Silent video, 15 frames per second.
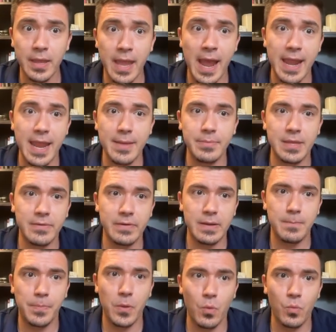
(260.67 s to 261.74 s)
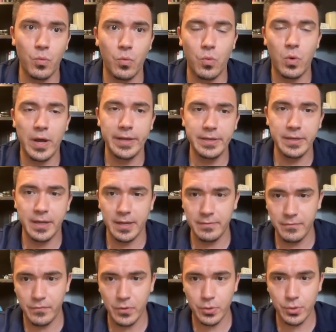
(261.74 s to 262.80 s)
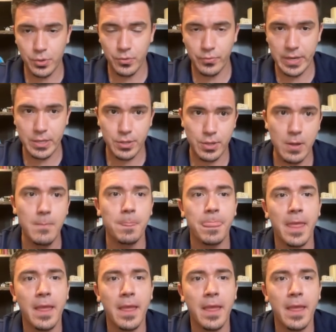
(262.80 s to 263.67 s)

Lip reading: I am given one conversion ratio.